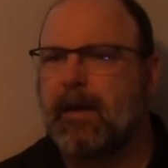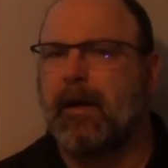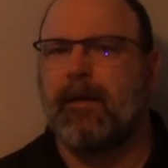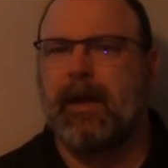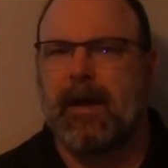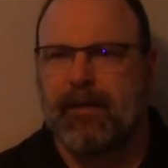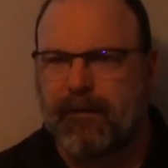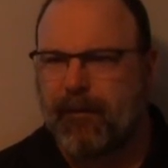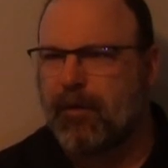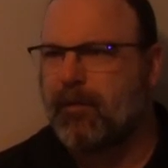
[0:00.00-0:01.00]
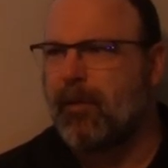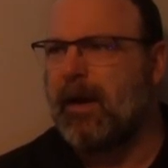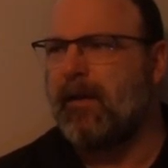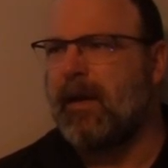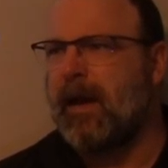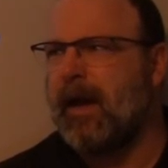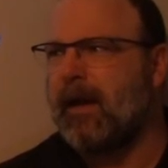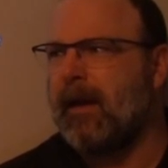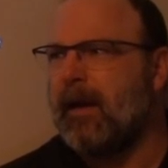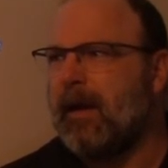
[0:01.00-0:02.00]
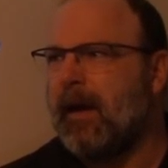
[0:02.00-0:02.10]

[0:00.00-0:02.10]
Uh, they had the fur trade, they had a,